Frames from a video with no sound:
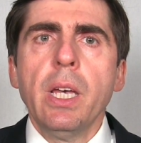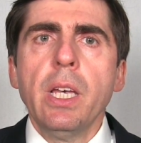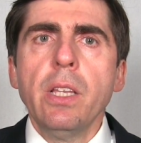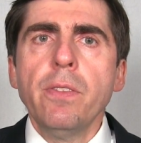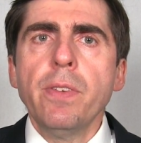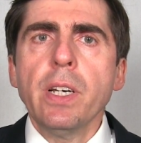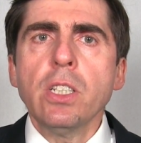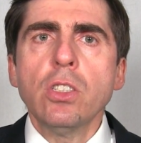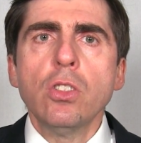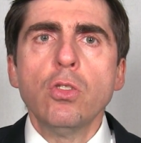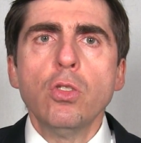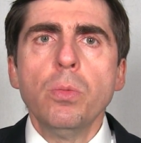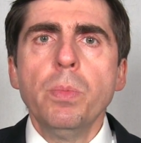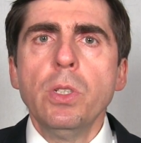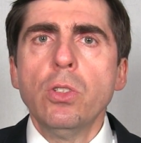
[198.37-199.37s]

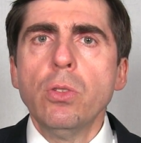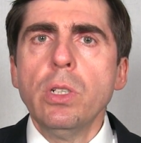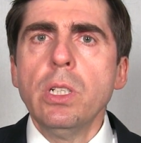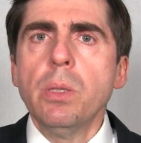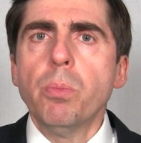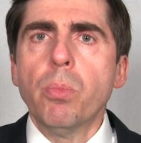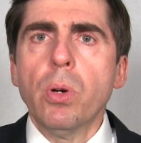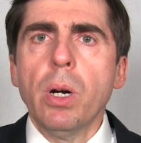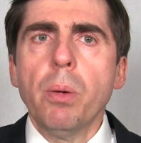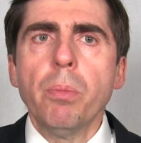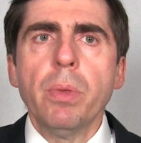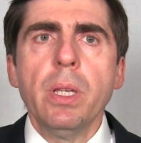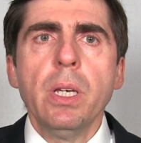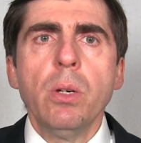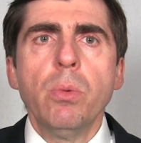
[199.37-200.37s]
Infections should be treated
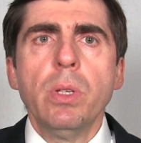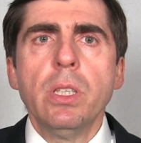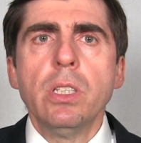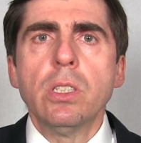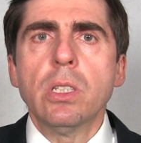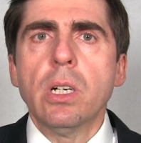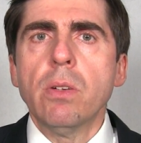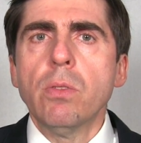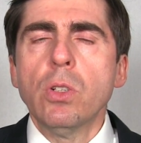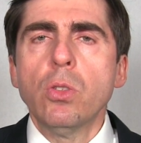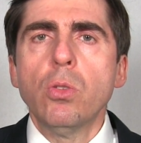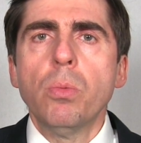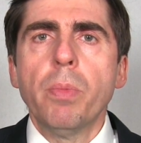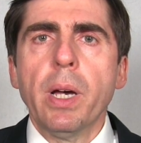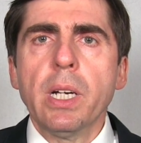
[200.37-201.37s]
promptly when
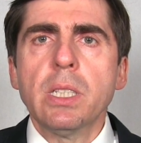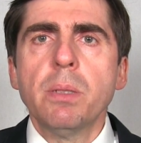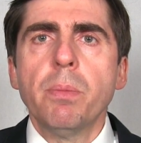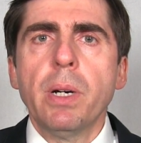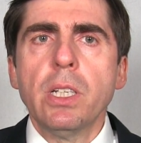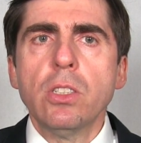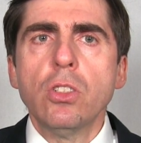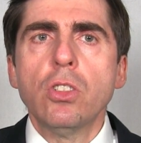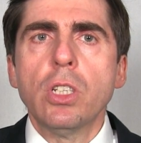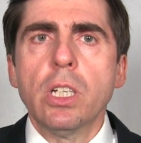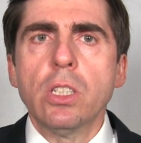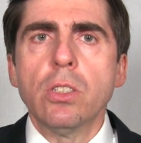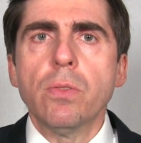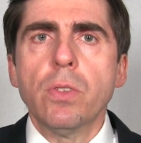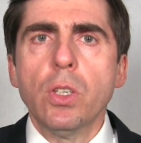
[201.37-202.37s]
discovered to maximize the
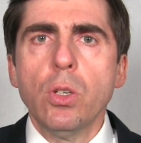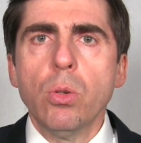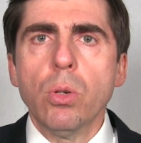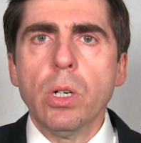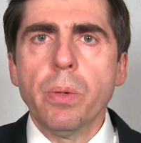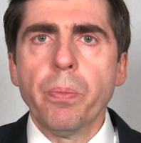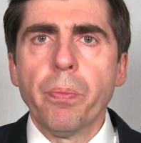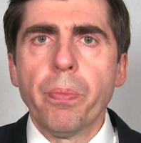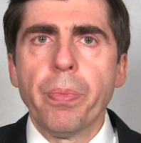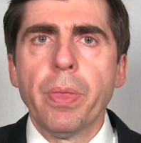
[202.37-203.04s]
chance of cure.